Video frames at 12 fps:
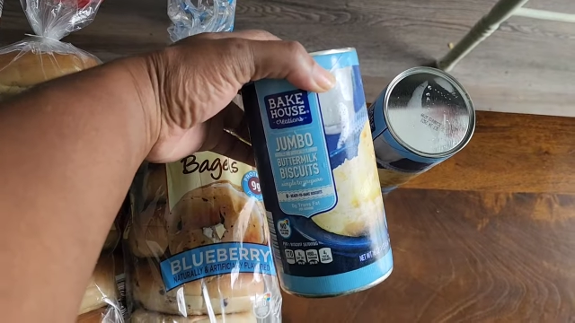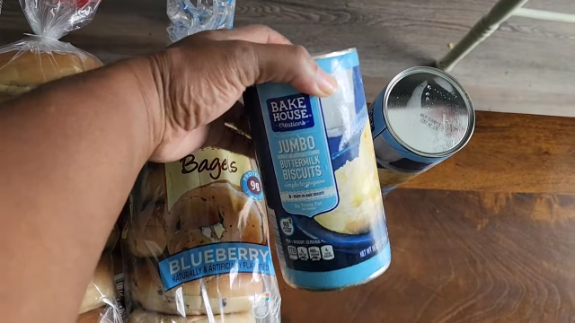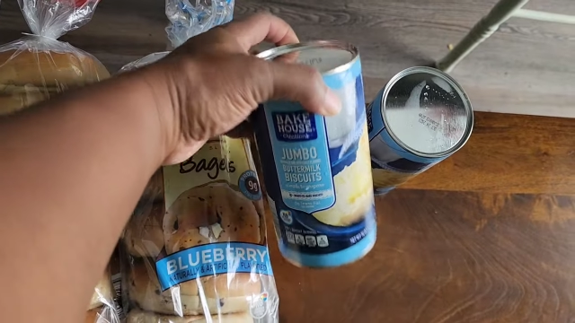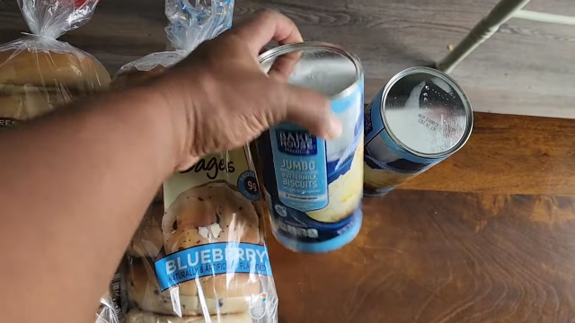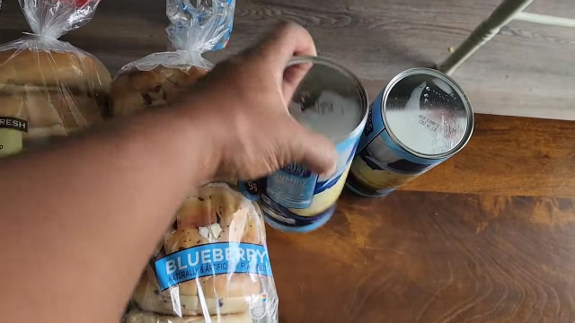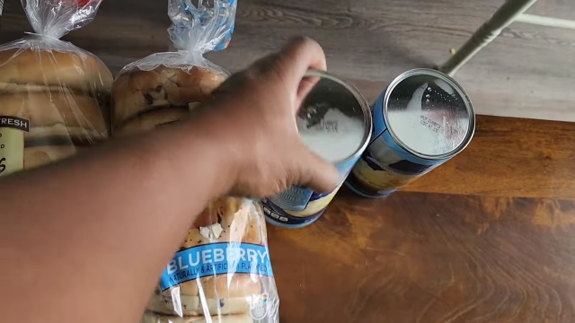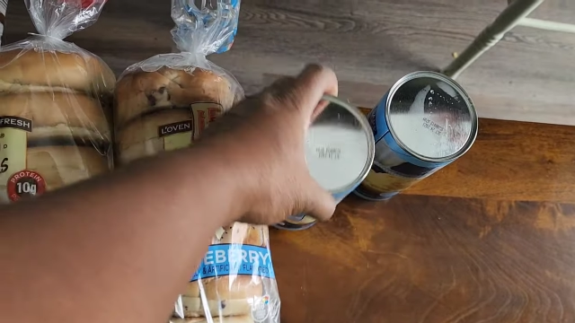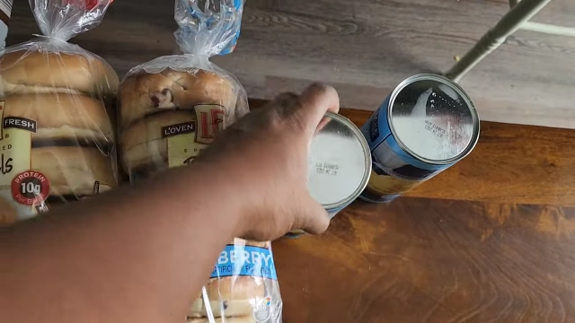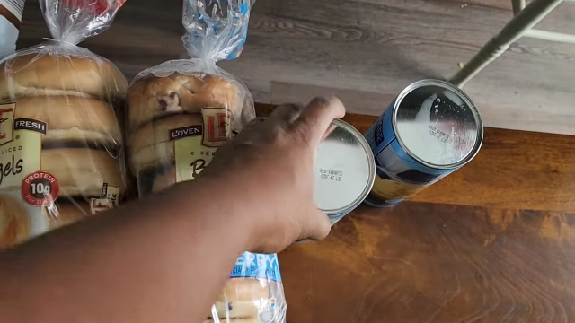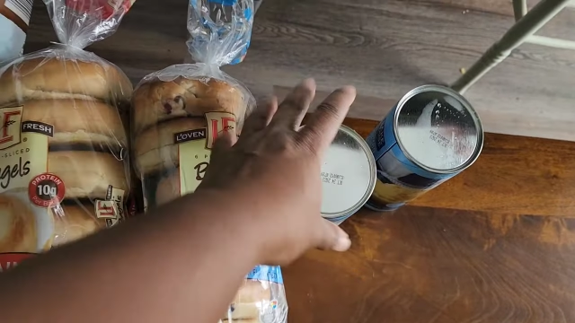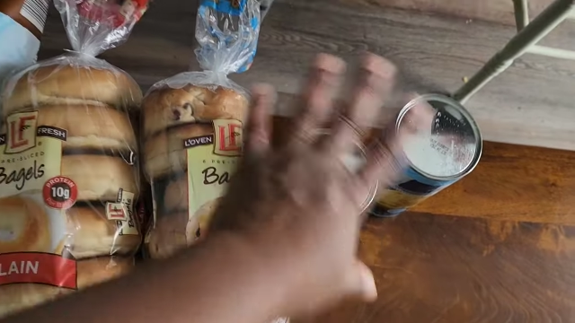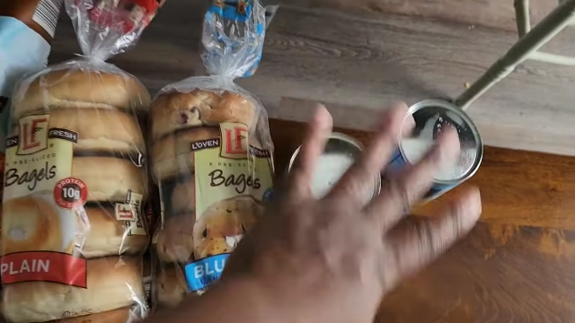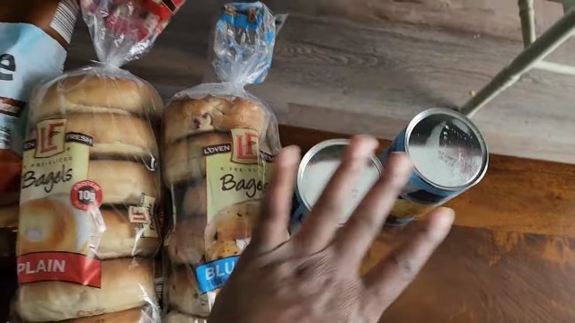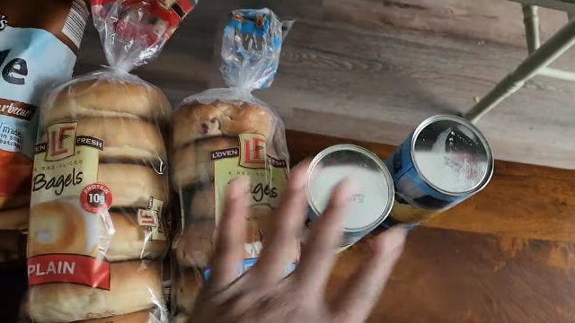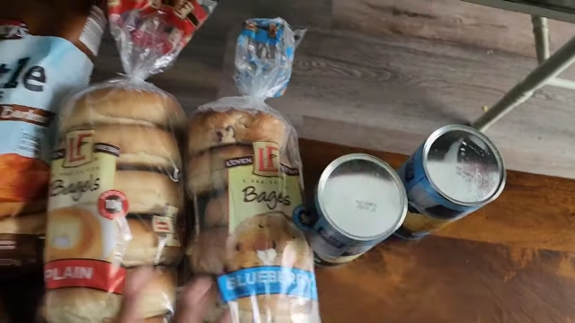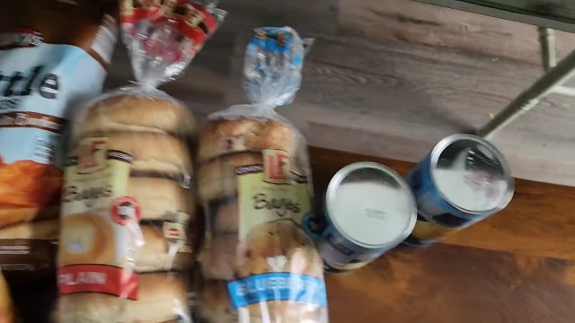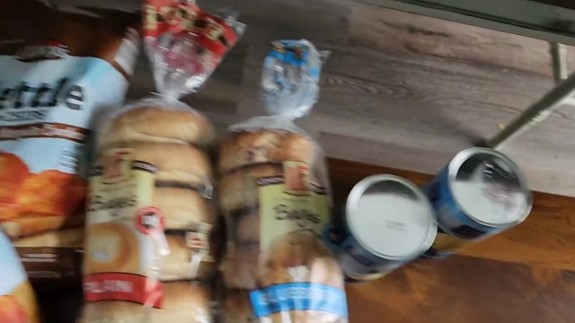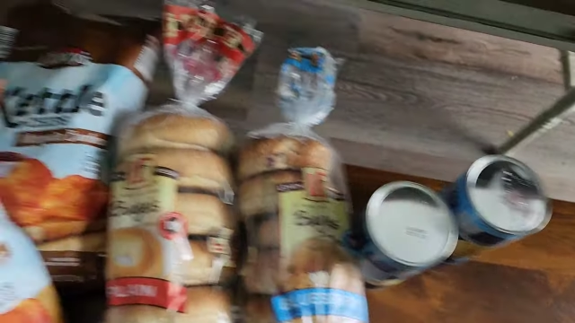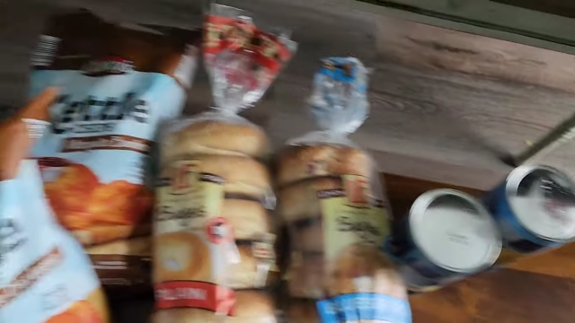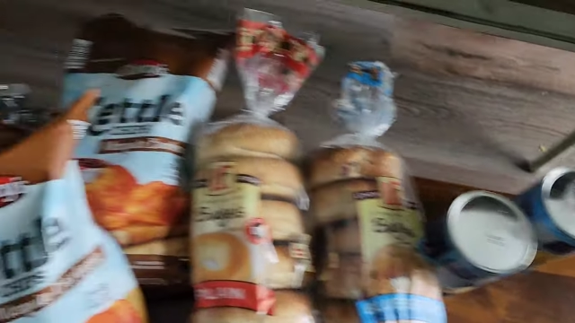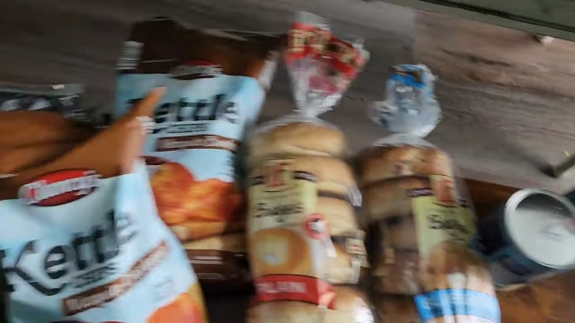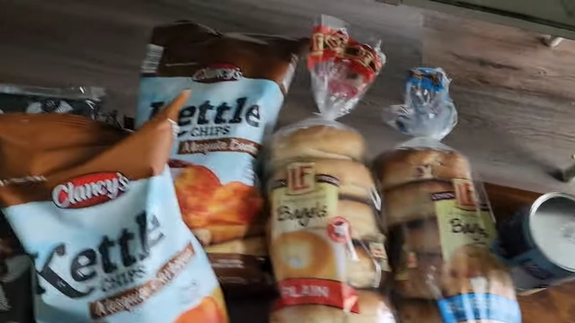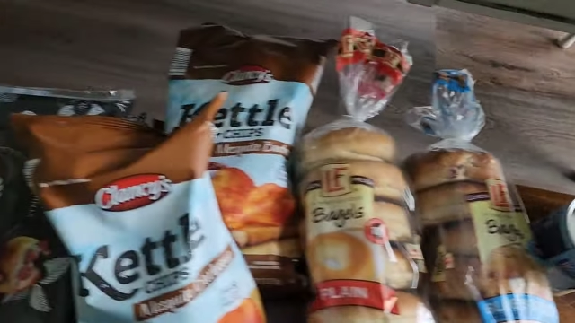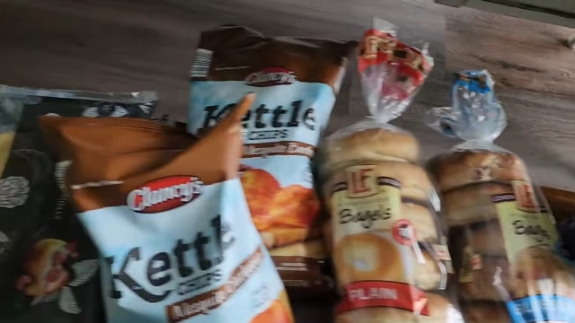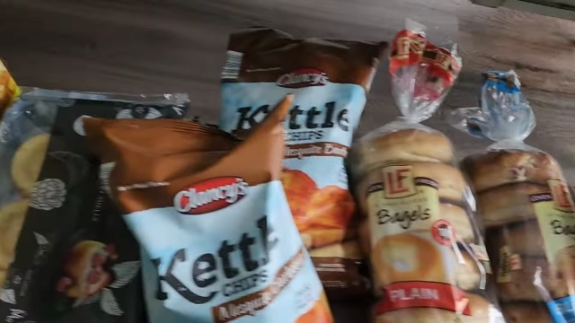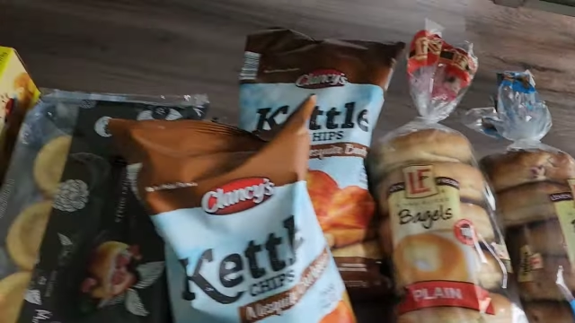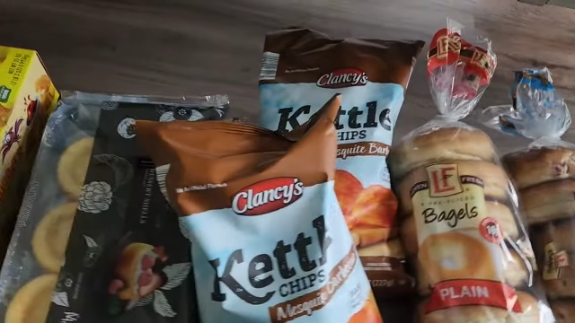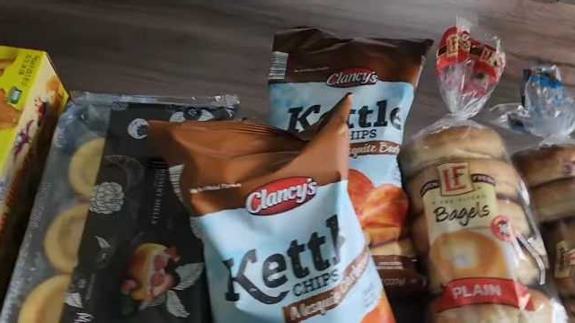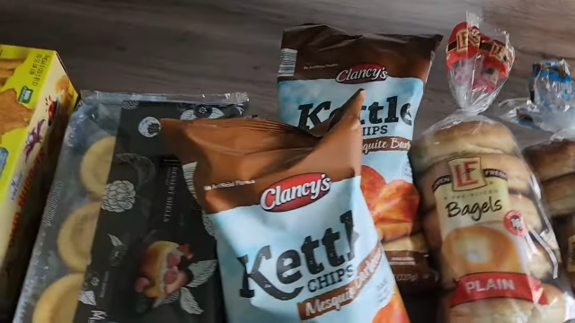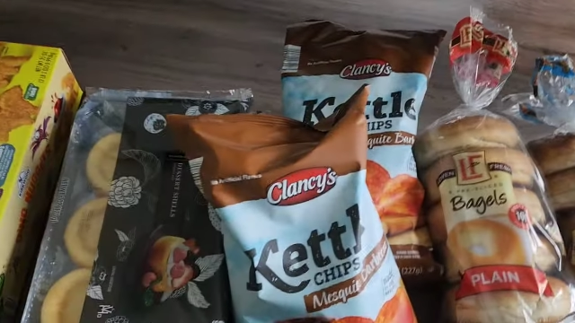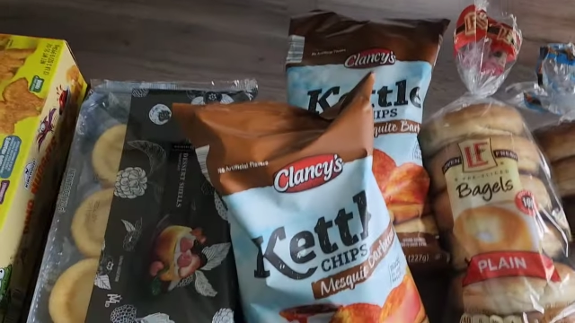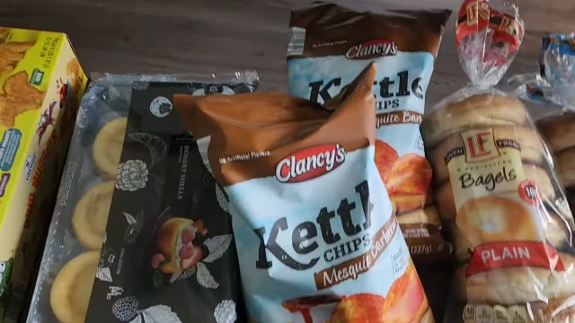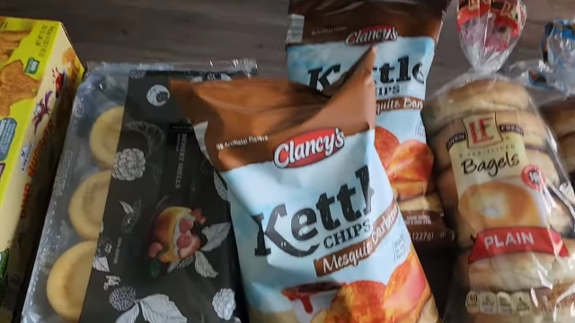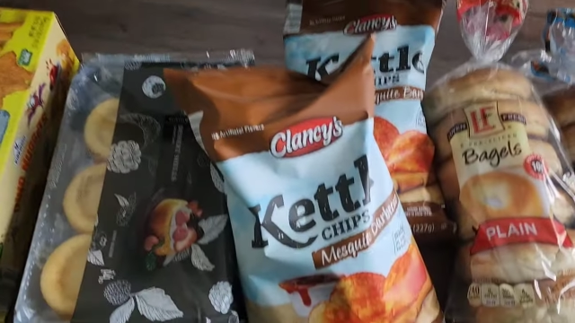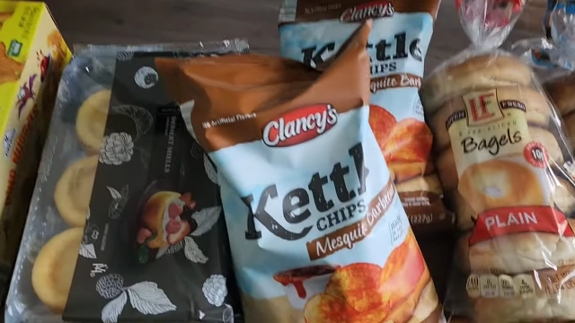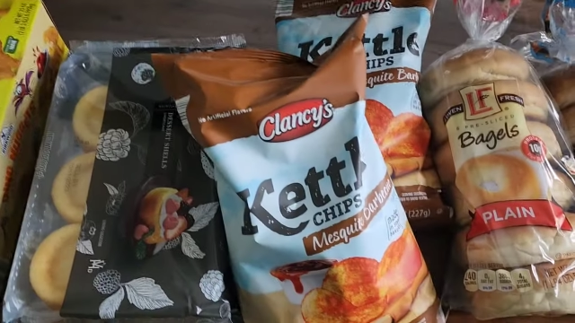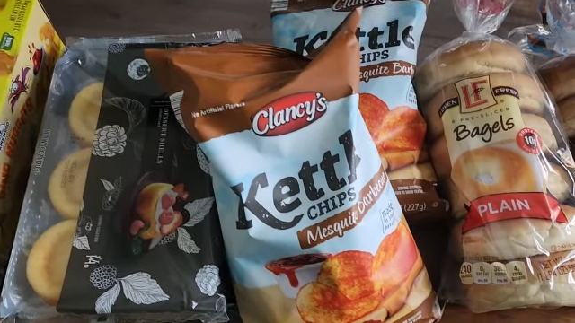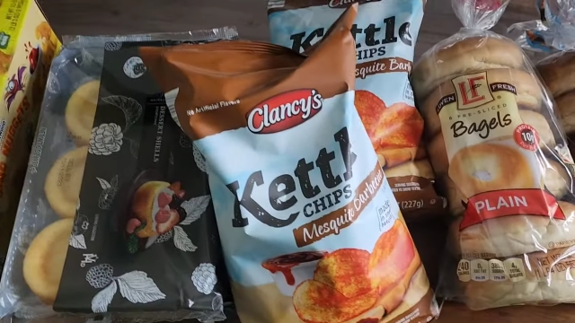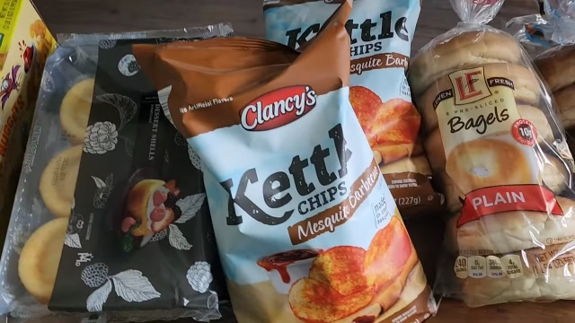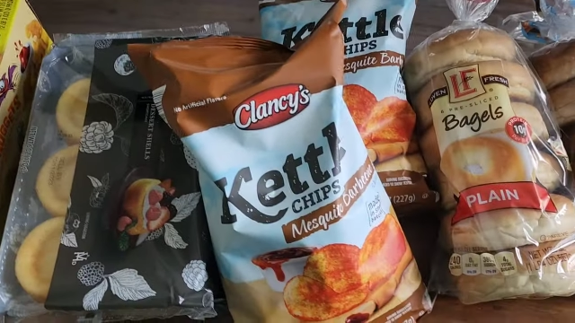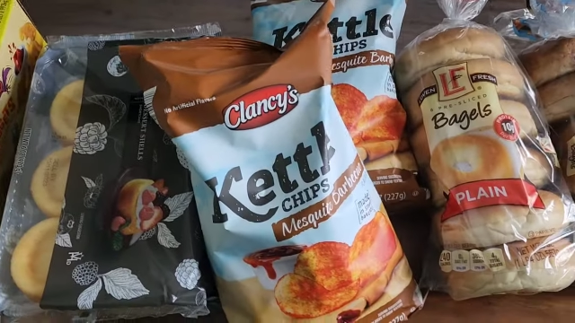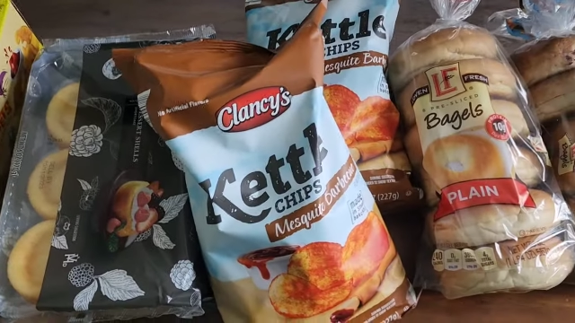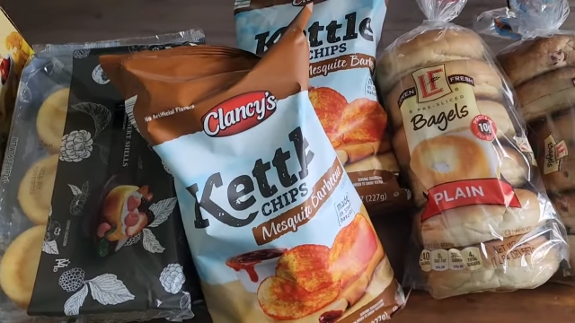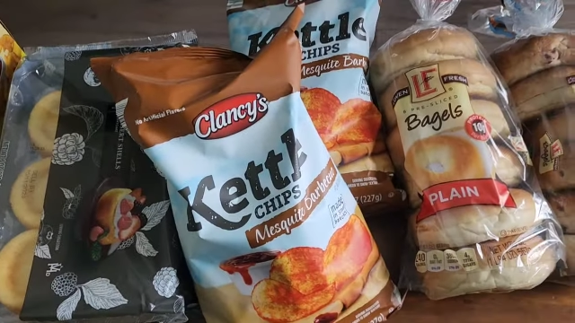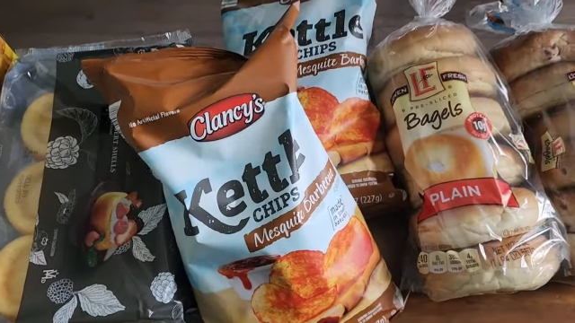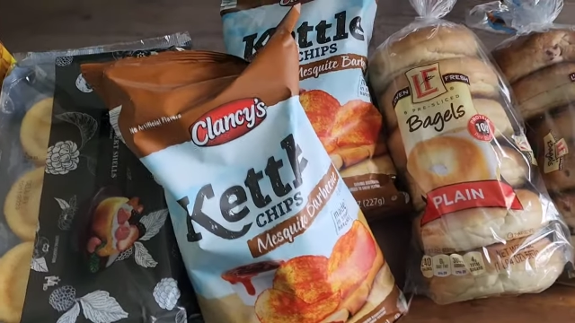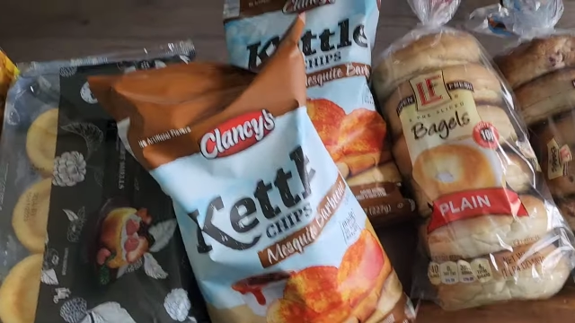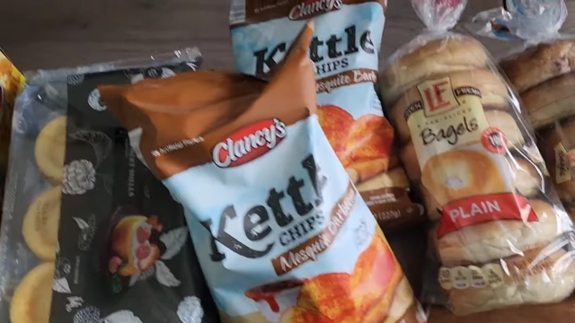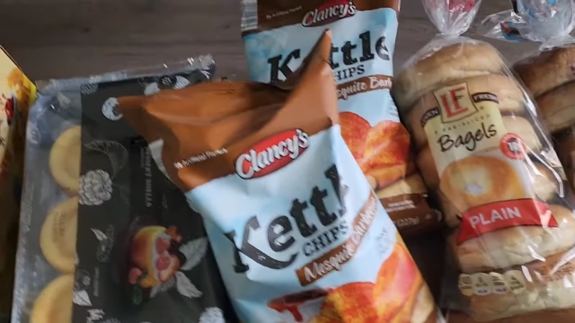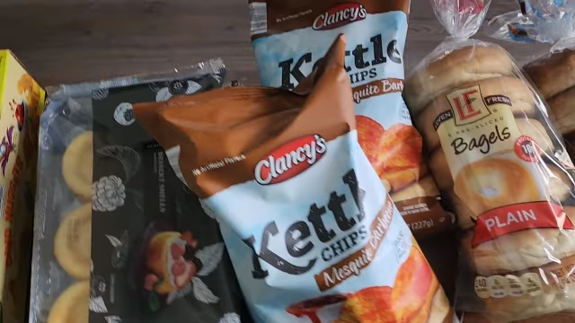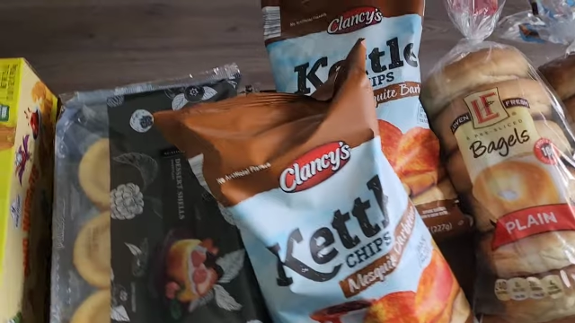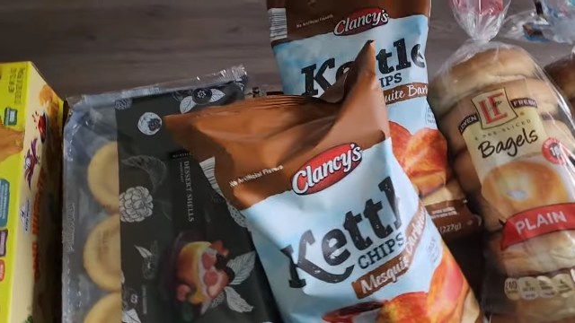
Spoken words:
(no speaker visible)